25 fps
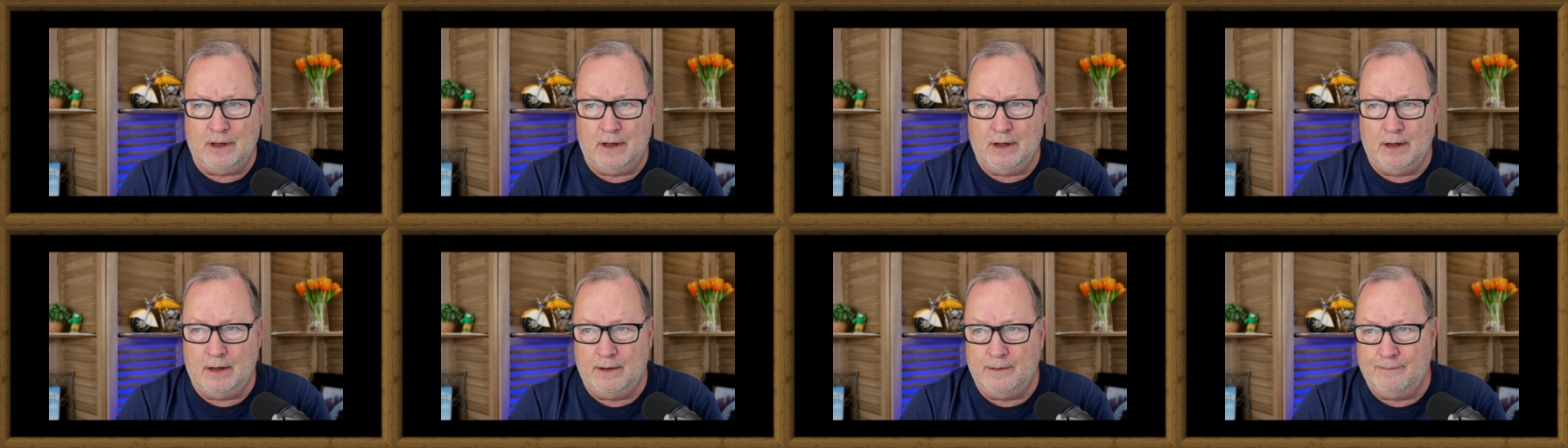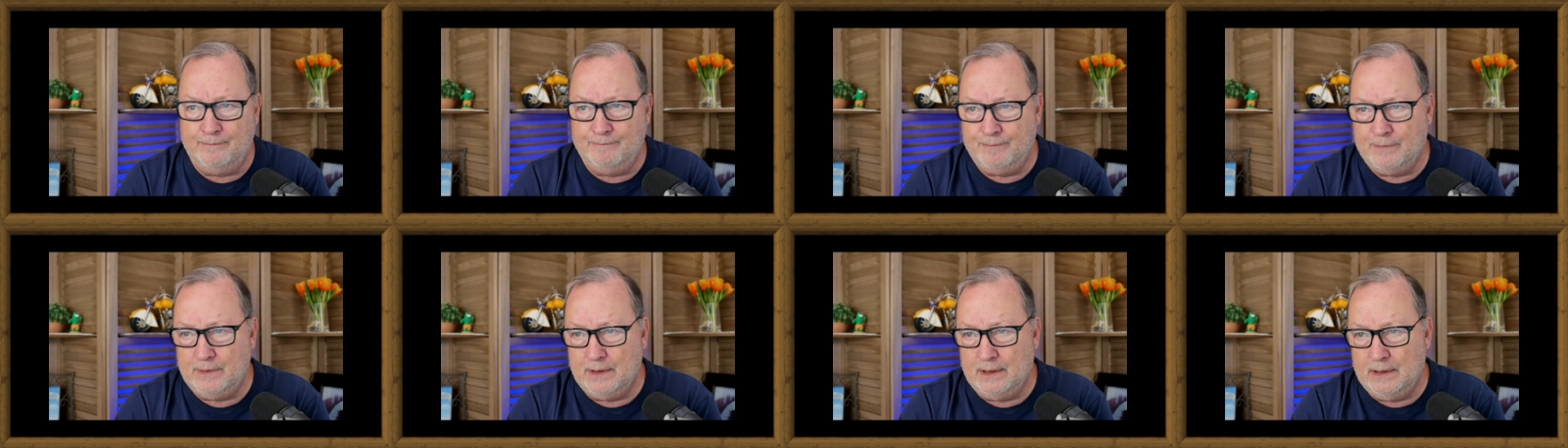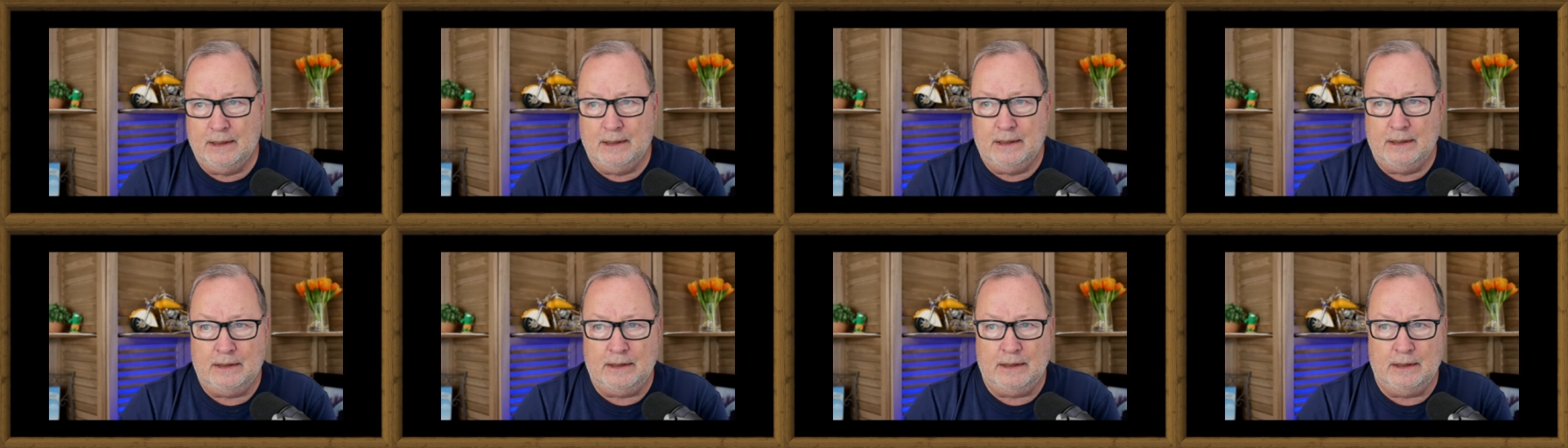Um,
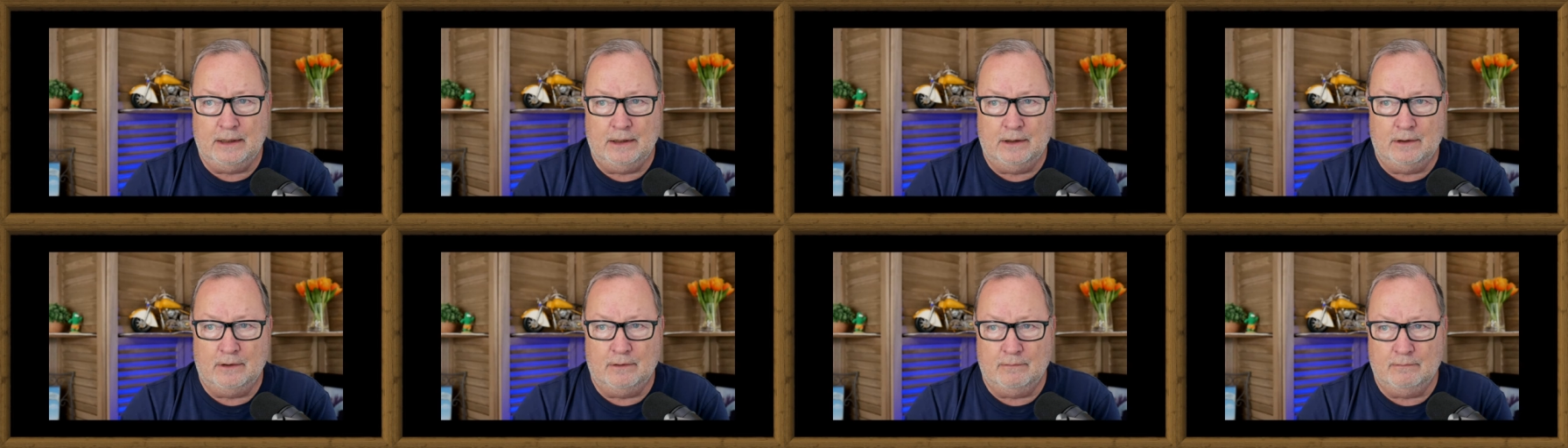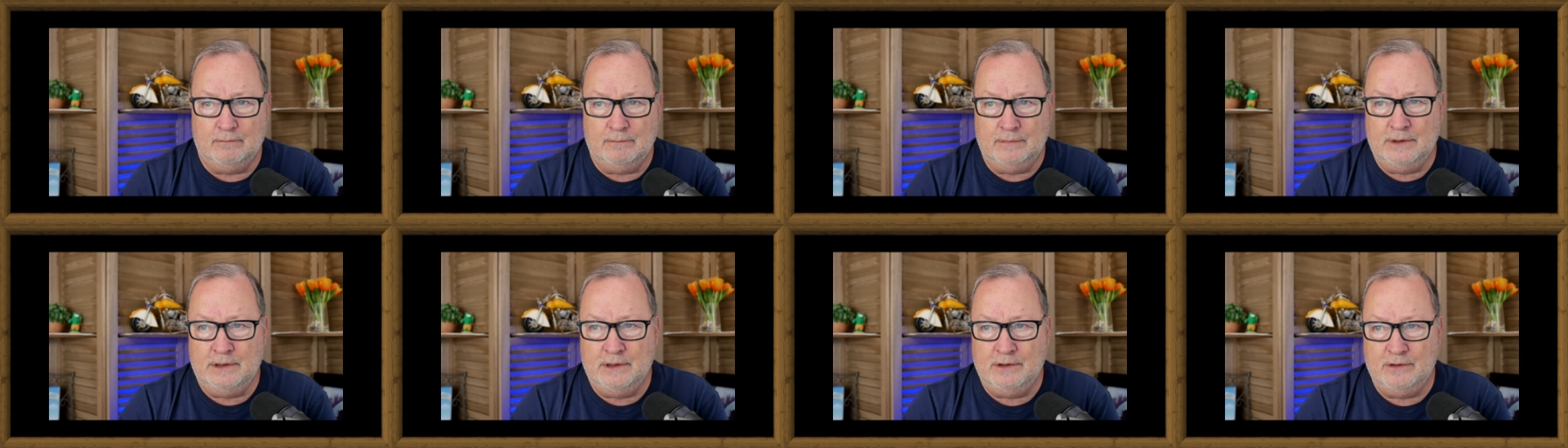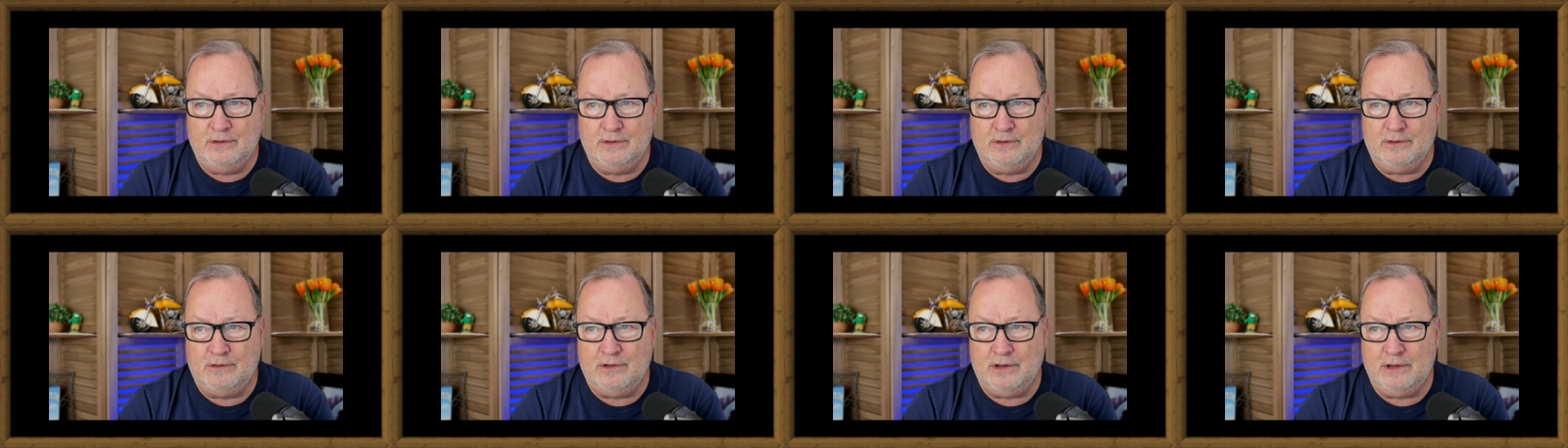you know,
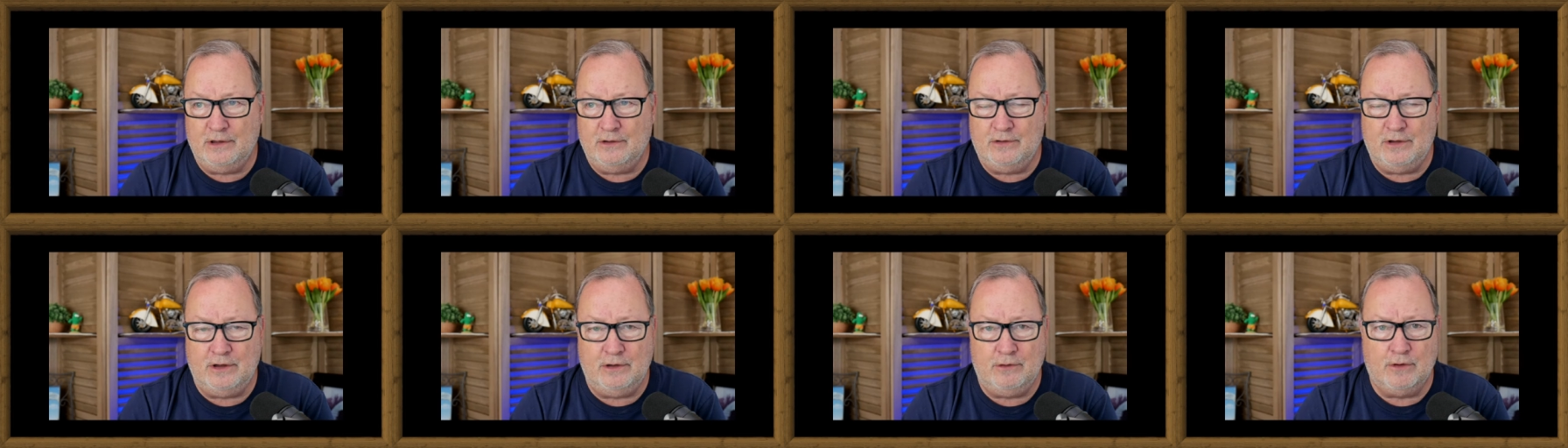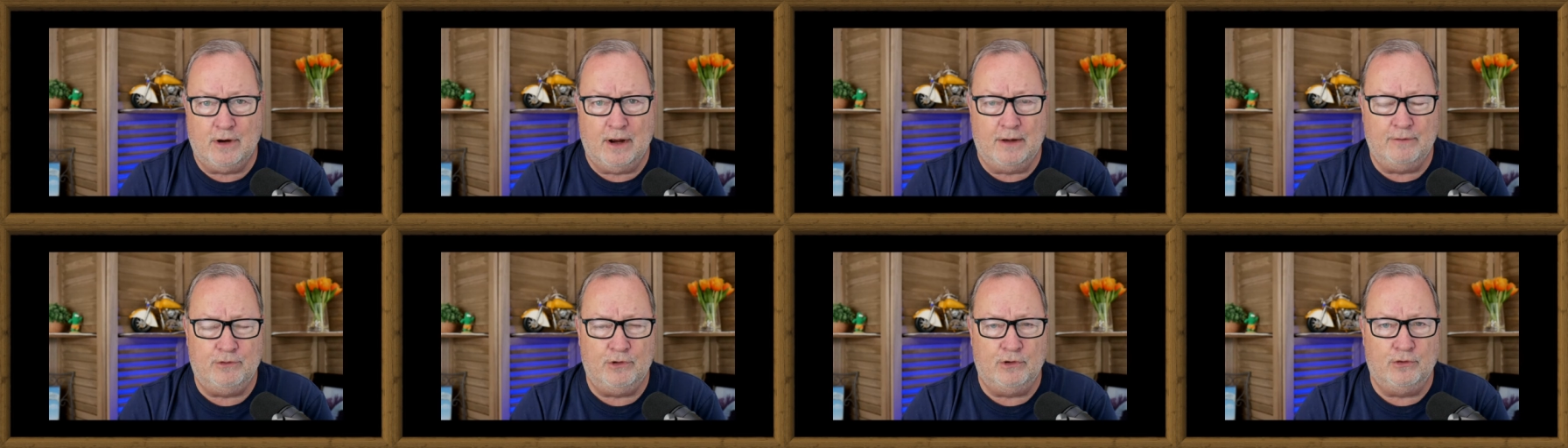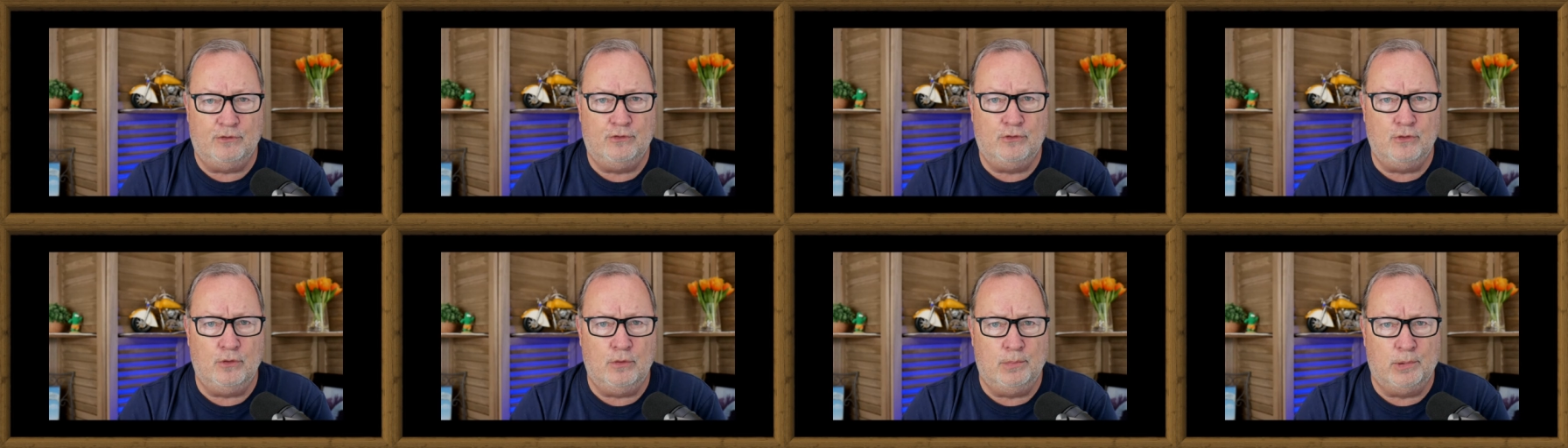she she drives a
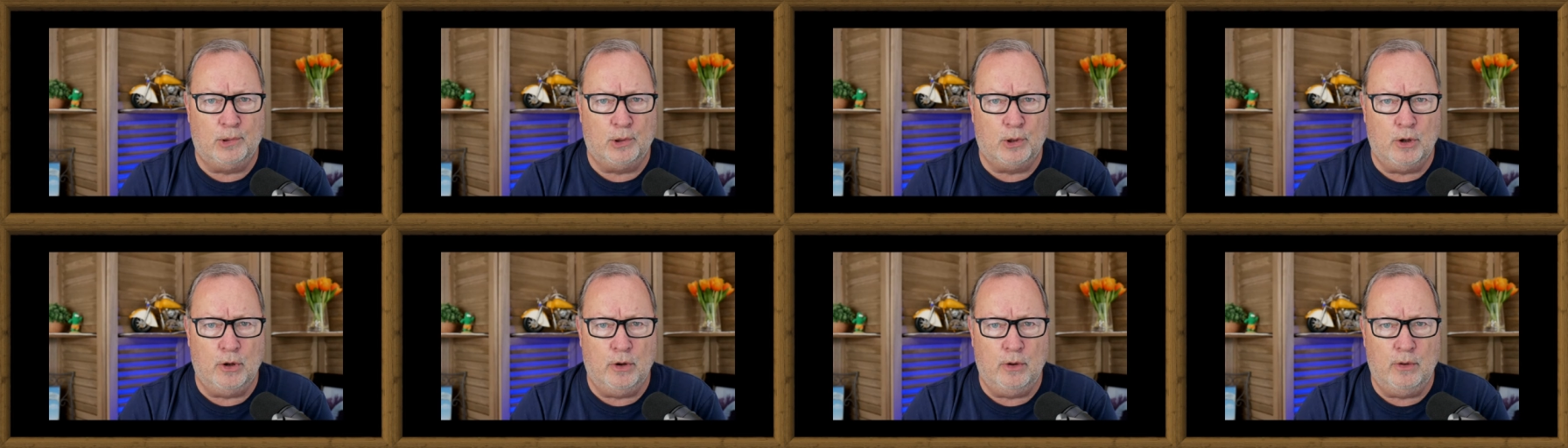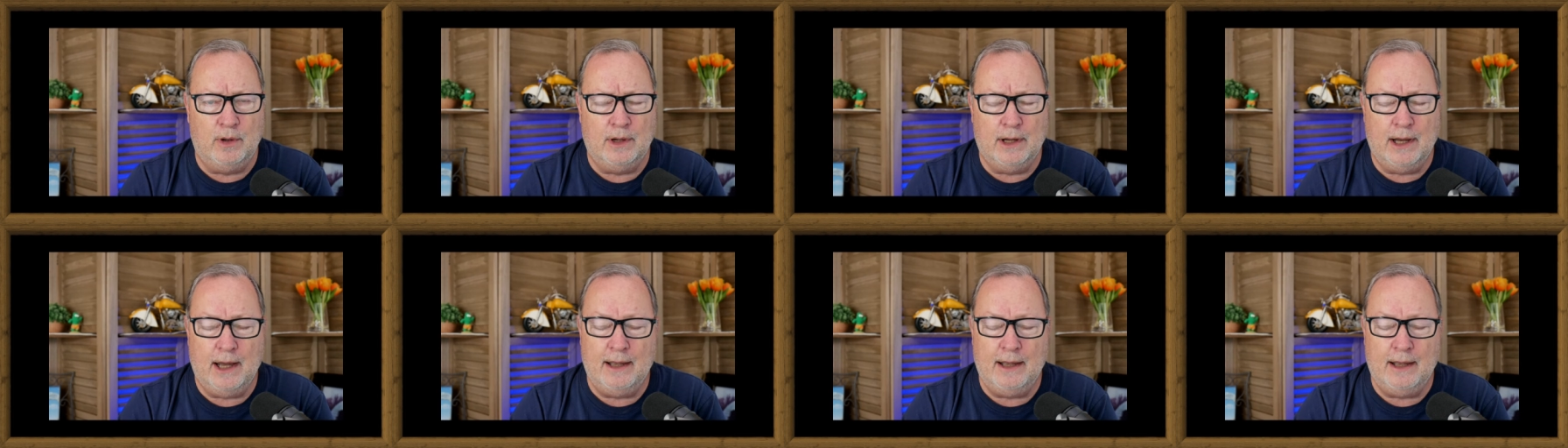Subaru.